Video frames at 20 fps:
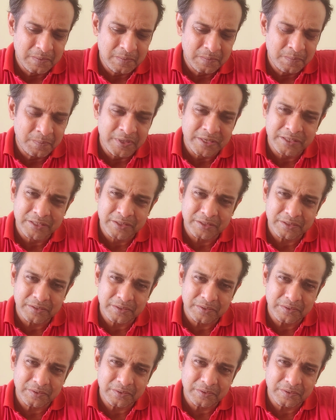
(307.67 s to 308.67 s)
But
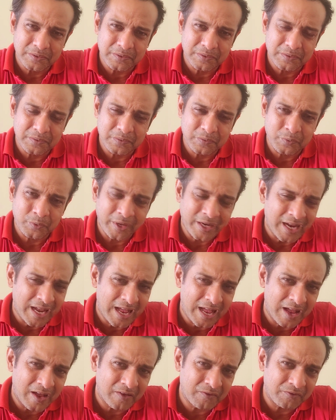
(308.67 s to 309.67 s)
we
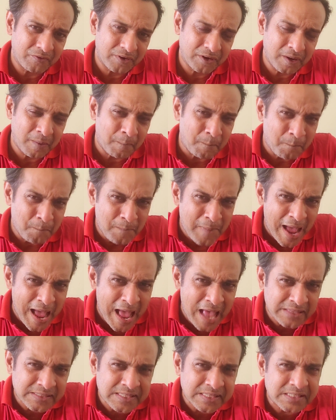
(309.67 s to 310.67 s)
have a
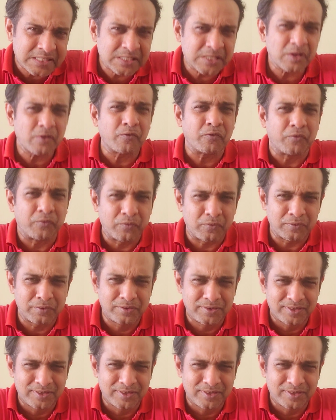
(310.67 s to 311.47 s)
massive